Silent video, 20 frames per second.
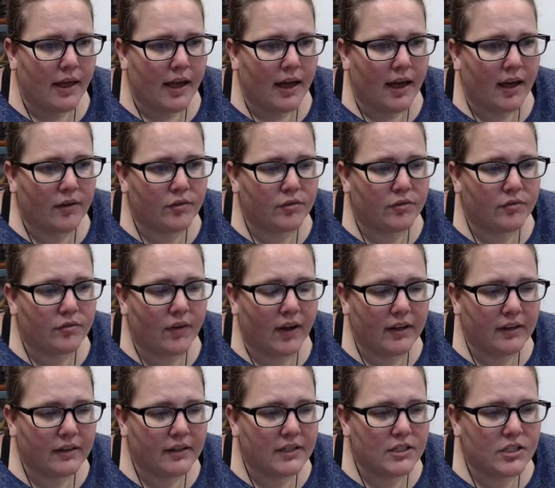After
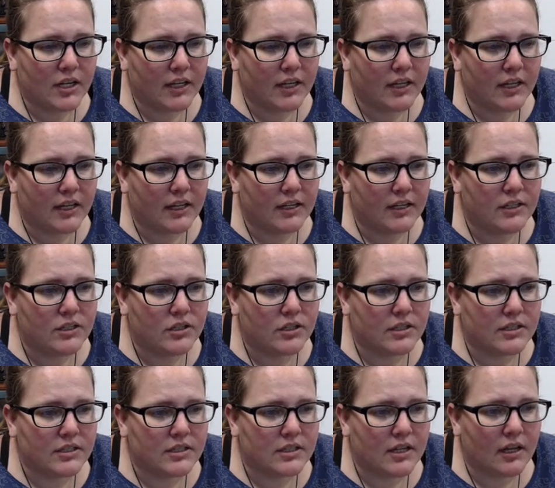finally checking in, it took
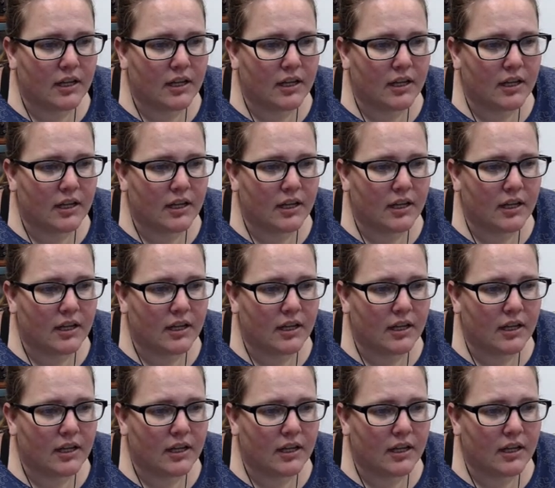us